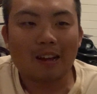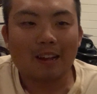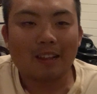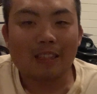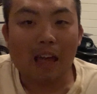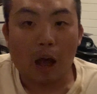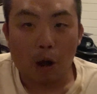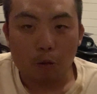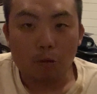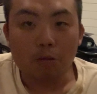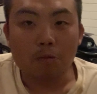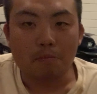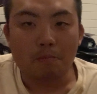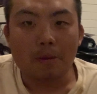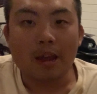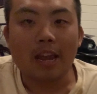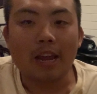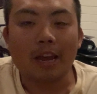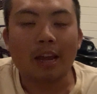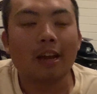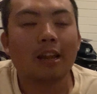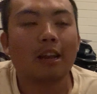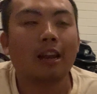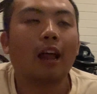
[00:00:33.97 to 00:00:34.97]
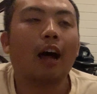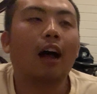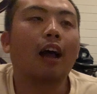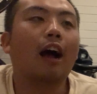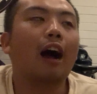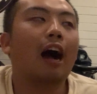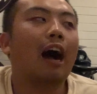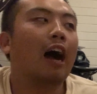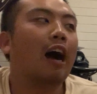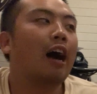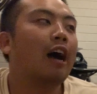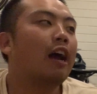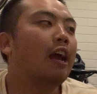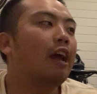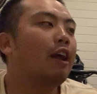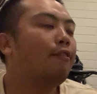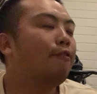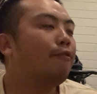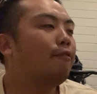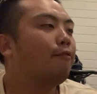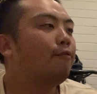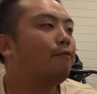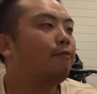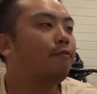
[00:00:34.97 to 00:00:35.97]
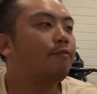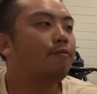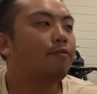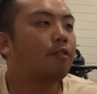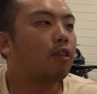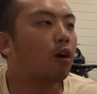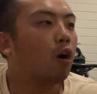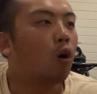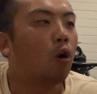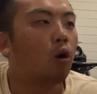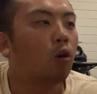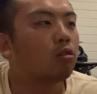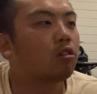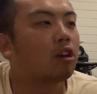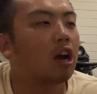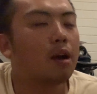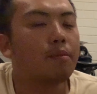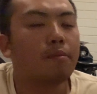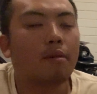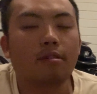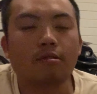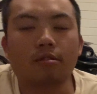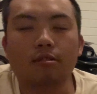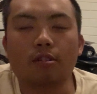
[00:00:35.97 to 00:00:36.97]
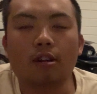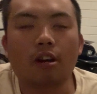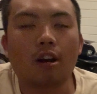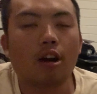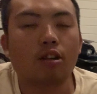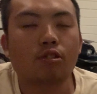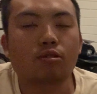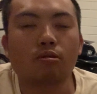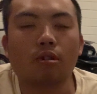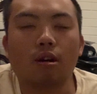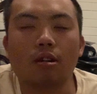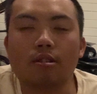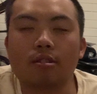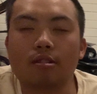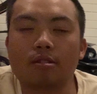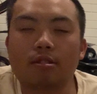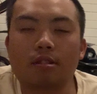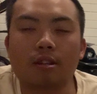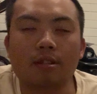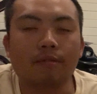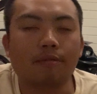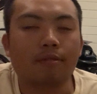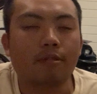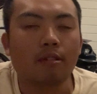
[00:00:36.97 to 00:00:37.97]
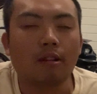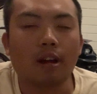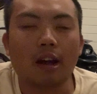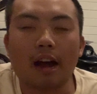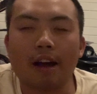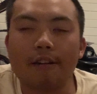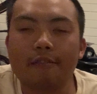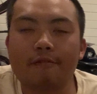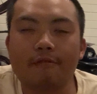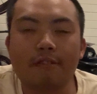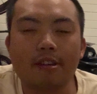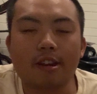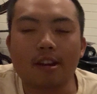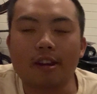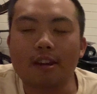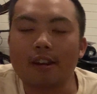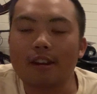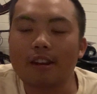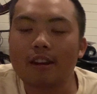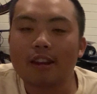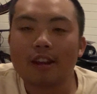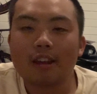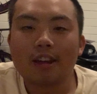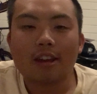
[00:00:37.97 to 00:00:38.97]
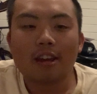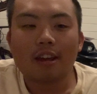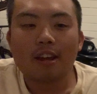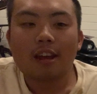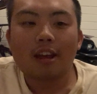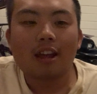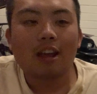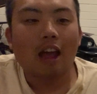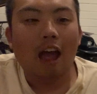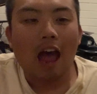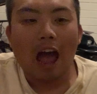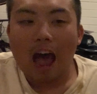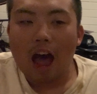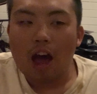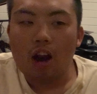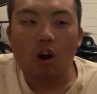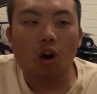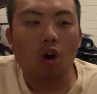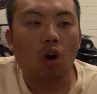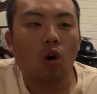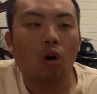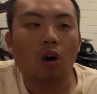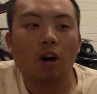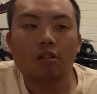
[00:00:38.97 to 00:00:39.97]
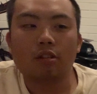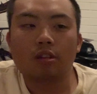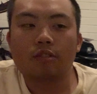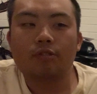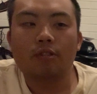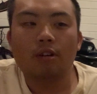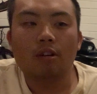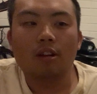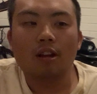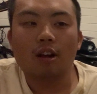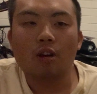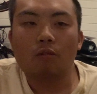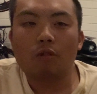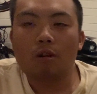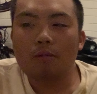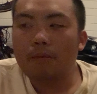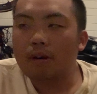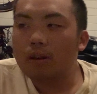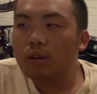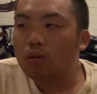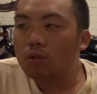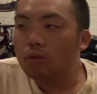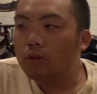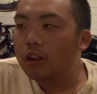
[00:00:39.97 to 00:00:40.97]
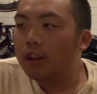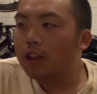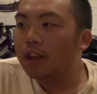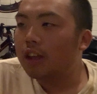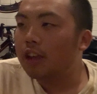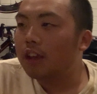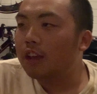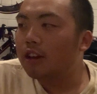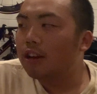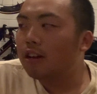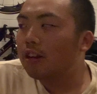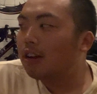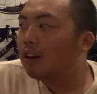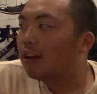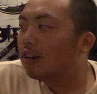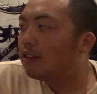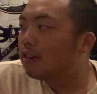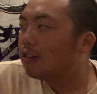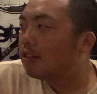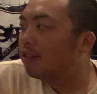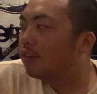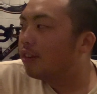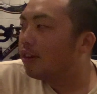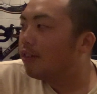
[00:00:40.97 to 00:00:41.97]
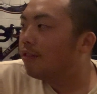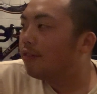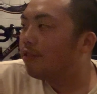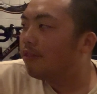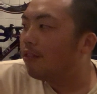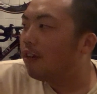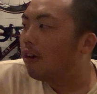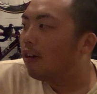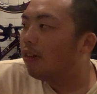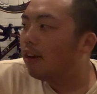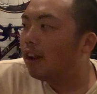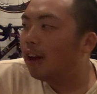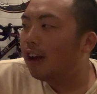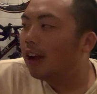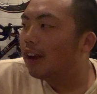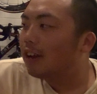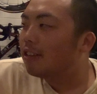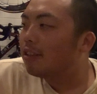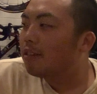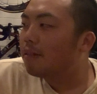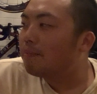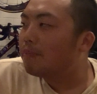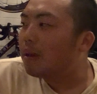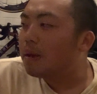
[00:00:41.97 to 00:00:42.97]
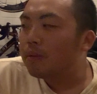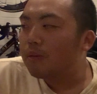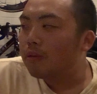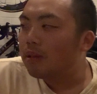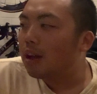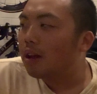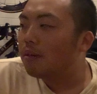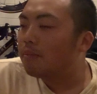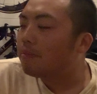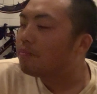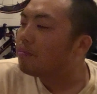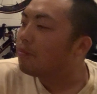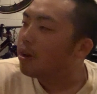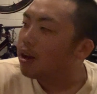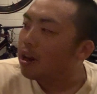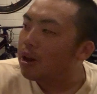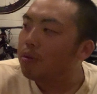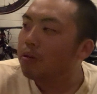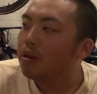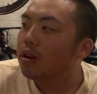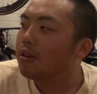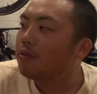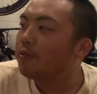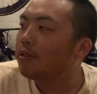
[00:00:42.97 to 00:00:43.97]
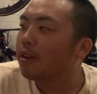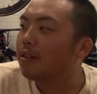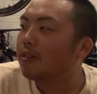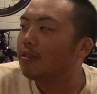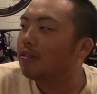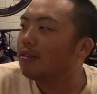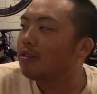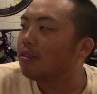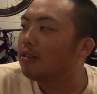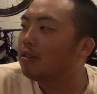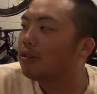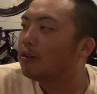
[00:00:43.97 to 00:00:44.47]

That was me. Like I, the whole time I was in high school, I just didn't feel like I fit in at all. I just felt like, what am I doing here? I just didn't felt like the people that I'm being with, they just